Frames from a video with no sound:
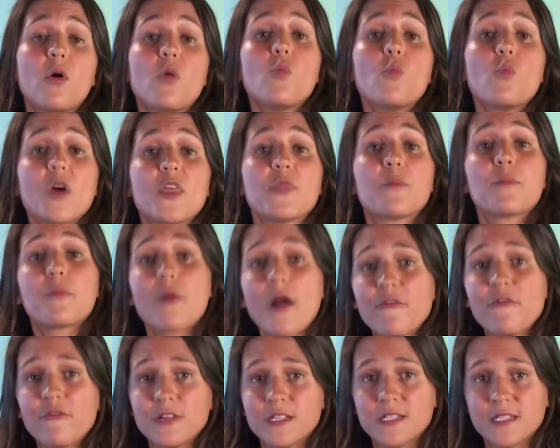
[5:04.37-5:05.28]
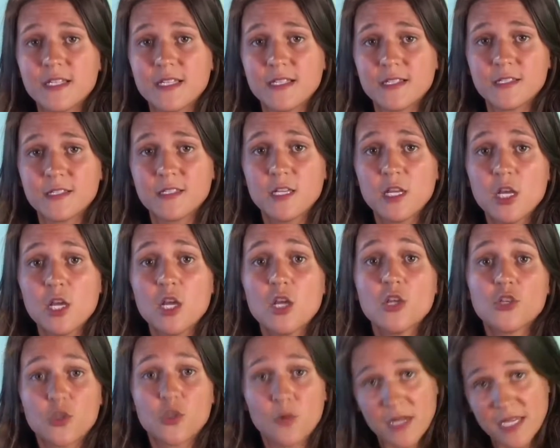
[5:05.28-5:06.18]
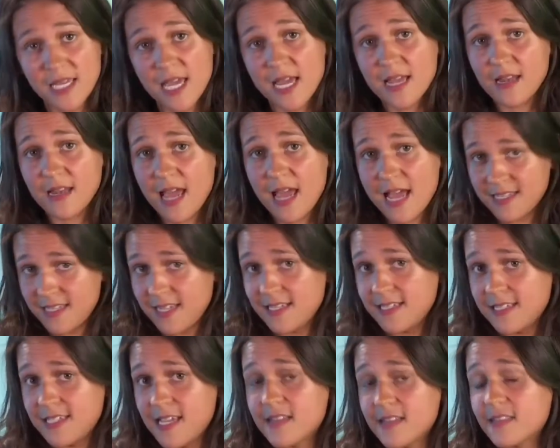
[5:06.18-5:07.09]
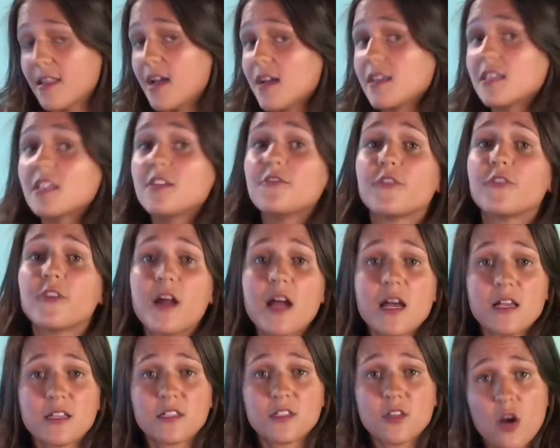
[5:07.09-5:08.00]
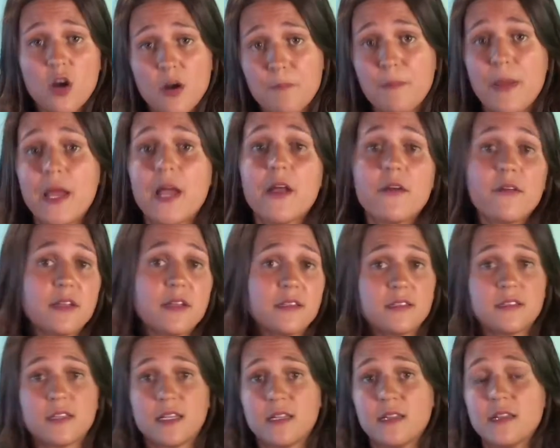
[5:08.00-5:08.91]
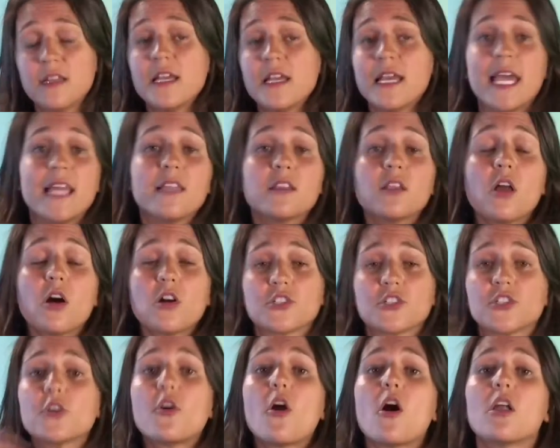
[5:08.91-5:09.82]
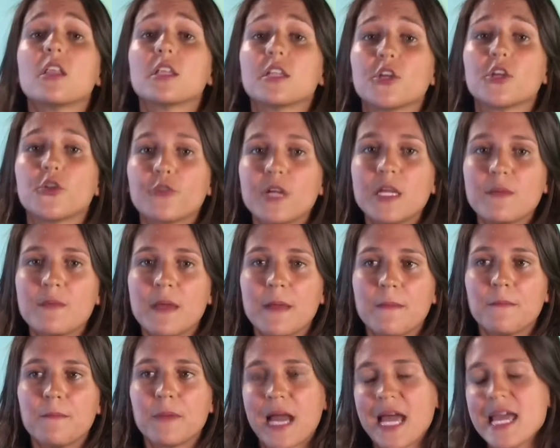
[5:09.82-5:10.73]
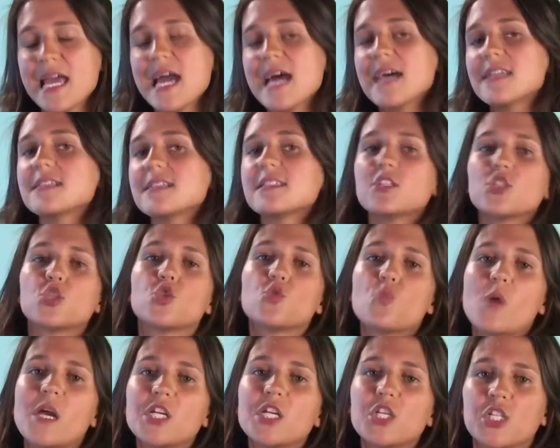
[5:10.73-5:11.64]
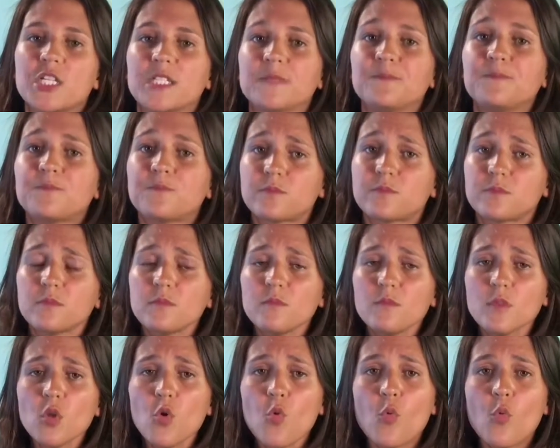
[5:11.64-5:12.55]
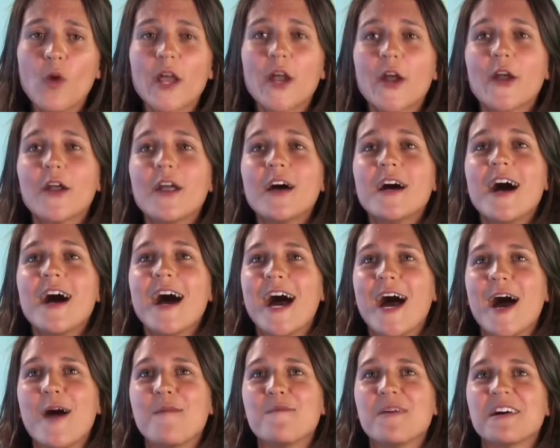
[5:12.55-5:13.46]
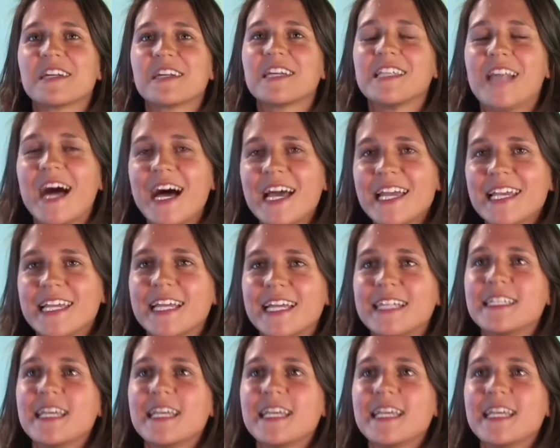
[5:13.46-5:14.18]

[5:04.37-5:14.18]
with preferences. So again, as I said, luckily for us, our parents and in-laws, they're all in agreement. But I had a situation where a client,